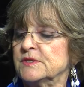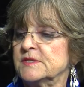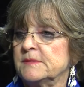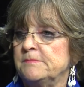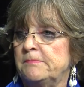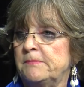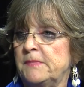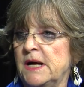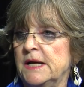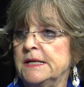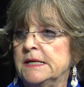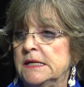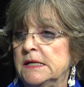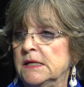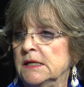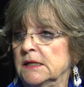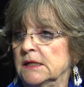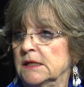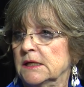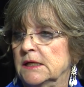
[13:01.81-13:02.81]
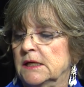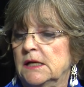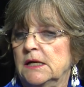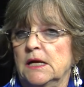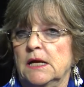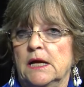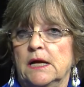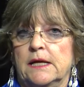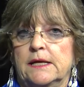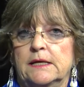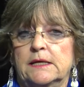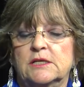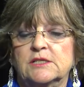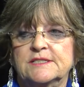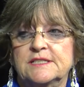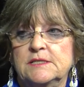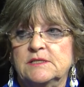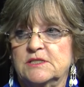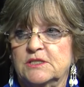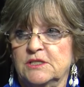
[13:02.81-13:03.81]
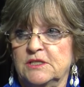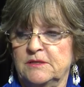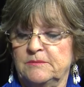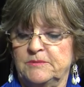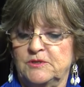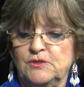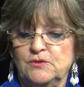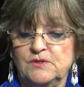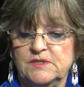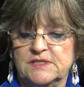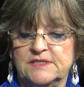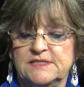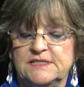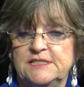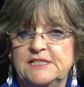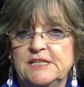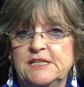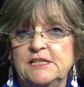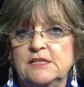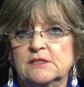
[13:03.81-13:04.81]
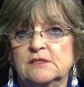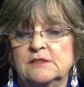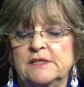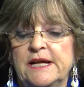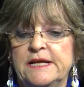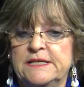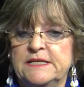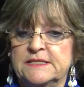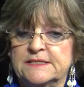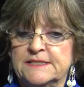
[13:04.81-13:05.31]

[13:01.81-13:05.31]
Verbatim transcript: some money because he's going to do this deal. And he